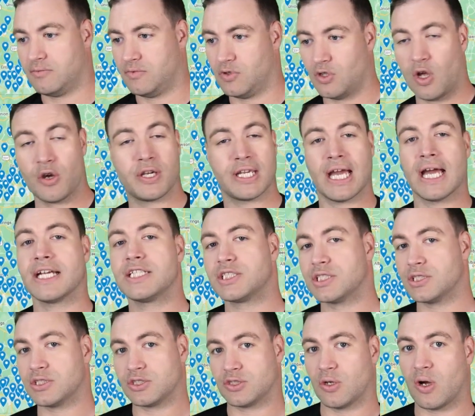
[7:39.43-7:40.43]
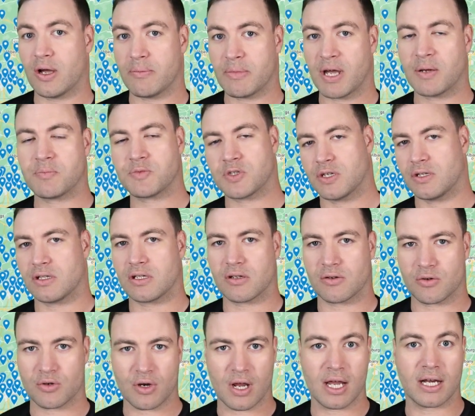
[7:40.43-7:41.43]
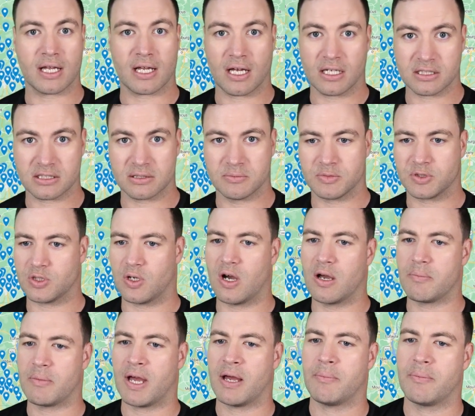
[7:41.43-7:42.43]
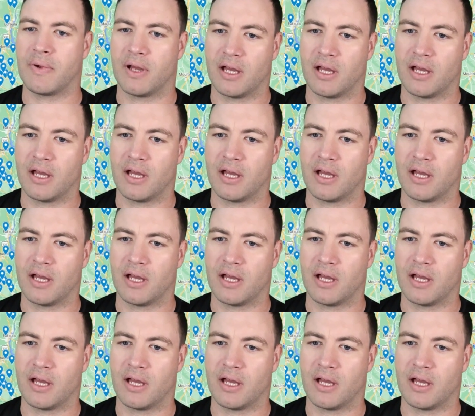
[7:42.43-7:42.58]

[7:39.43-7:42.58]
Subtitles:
location sitemap. So you can create a custom sitemap.